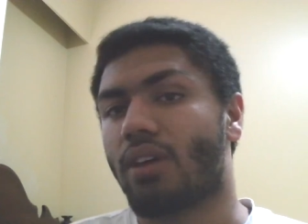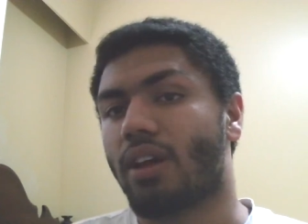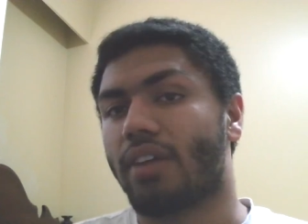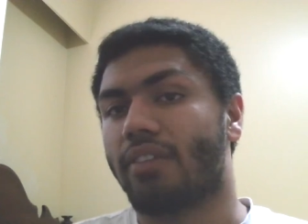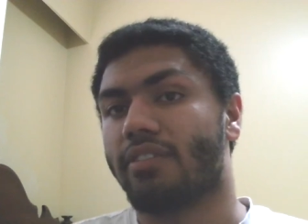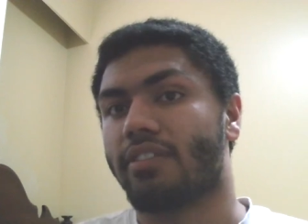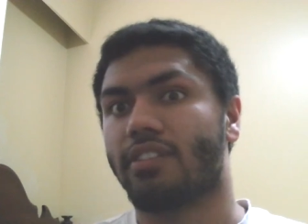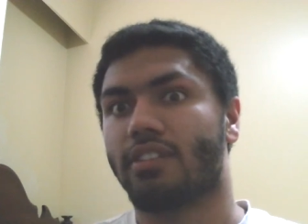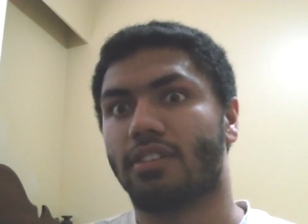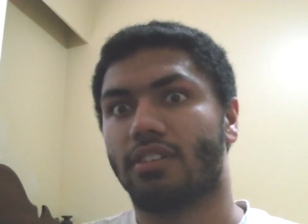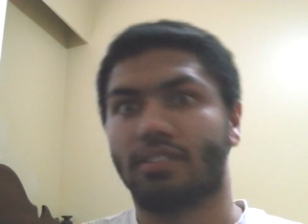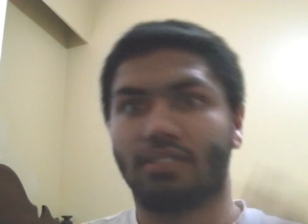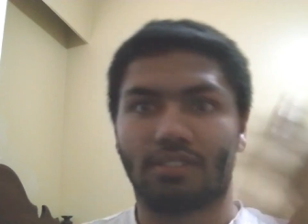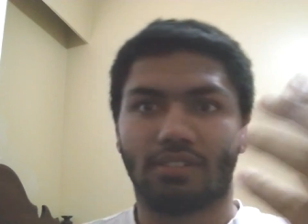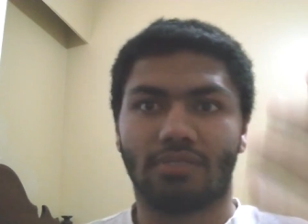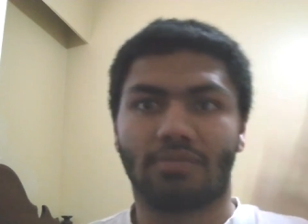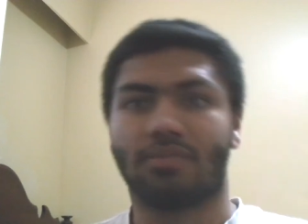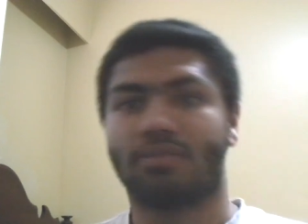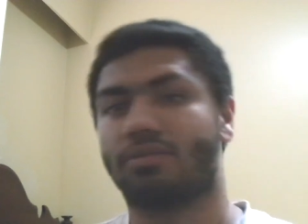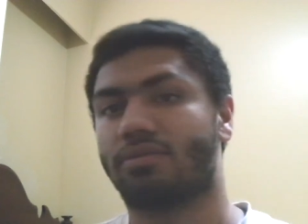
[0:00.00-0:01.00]
And
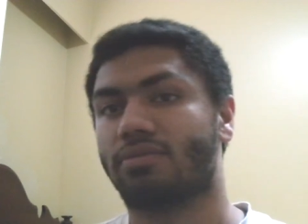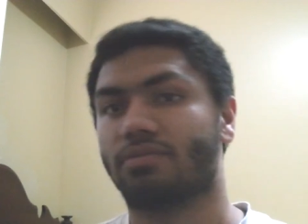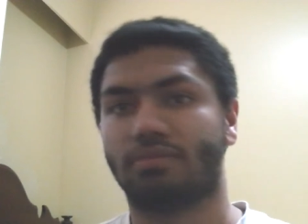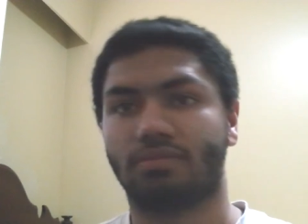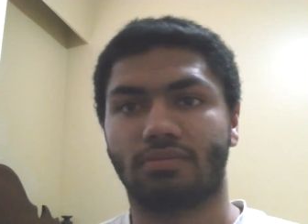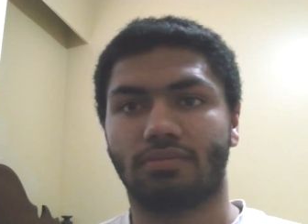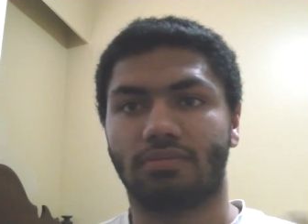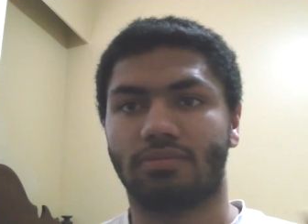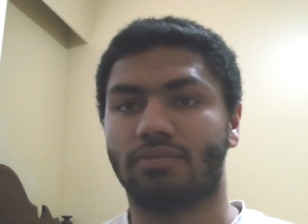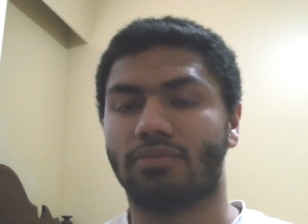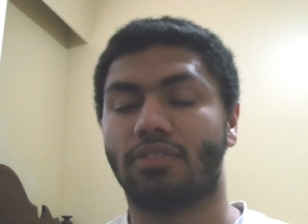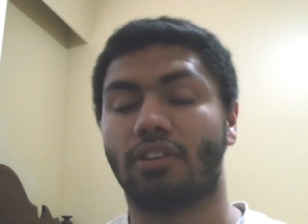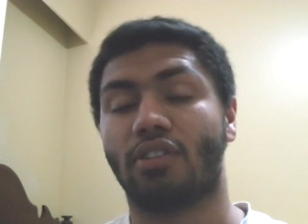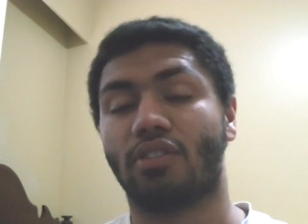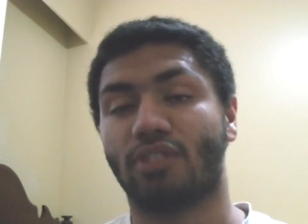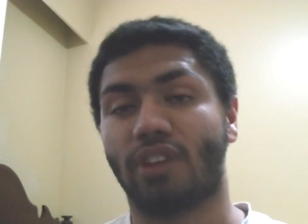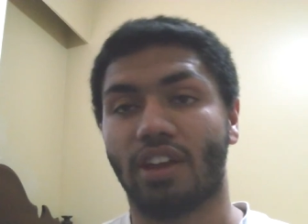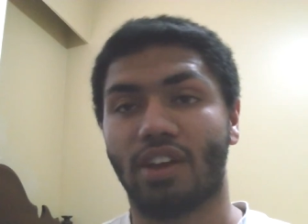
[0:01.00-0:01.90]
Varun,